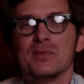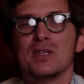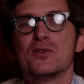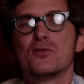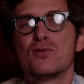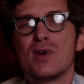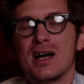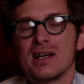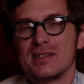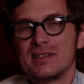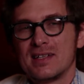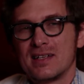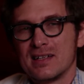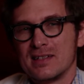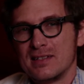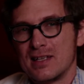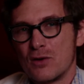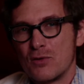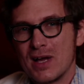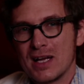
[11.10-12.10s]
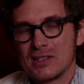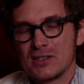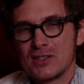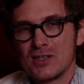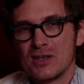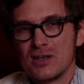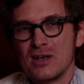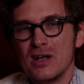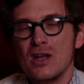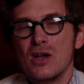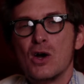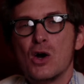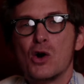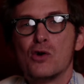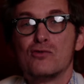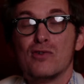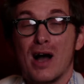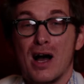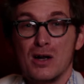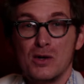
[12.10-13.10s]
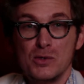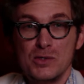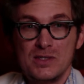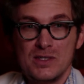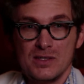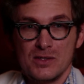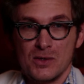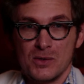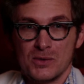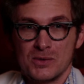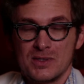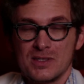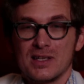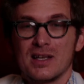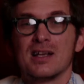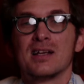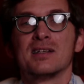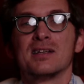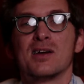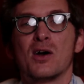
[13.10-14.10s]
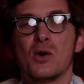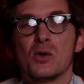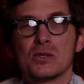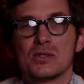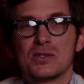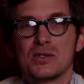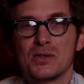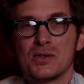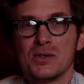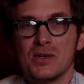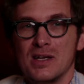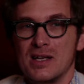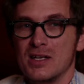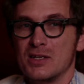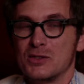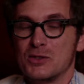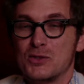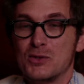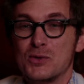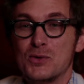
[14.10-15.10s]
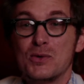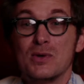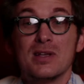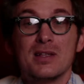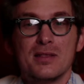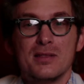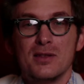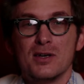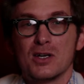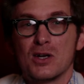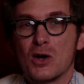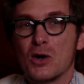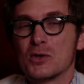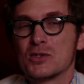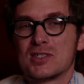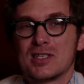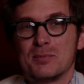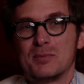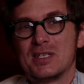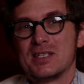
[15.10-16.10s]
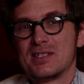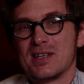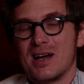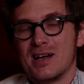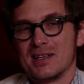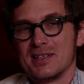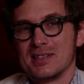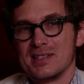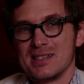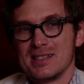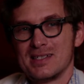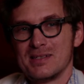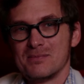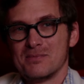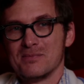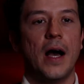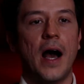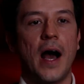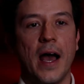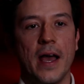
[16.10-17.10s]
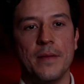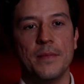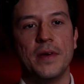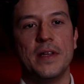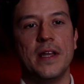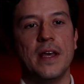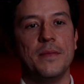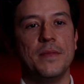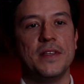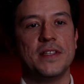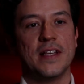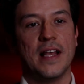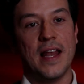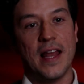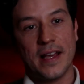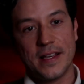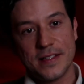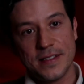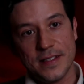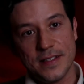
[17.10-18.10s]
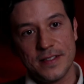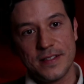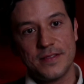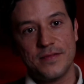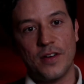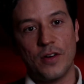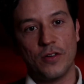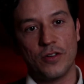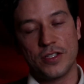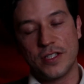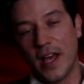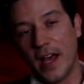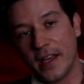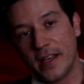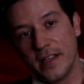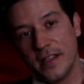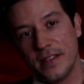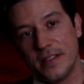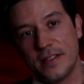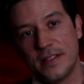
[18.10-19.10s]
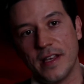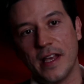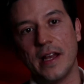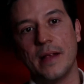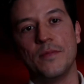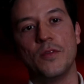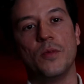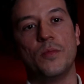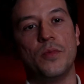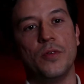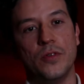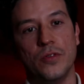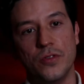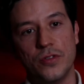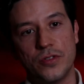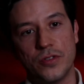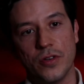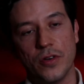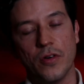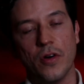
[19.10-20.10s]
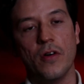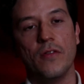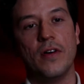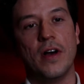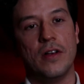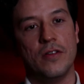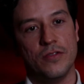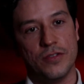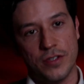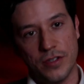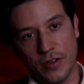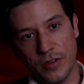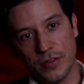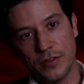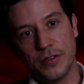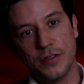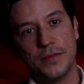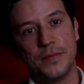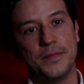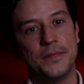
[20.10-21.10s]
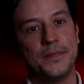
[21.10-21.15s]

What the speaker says: I'm the writer and director of Hallucinaut, and I also do the concept designs. Hi, my name is Alexis Varouxakis, and I'm the producer of Hallucinaut.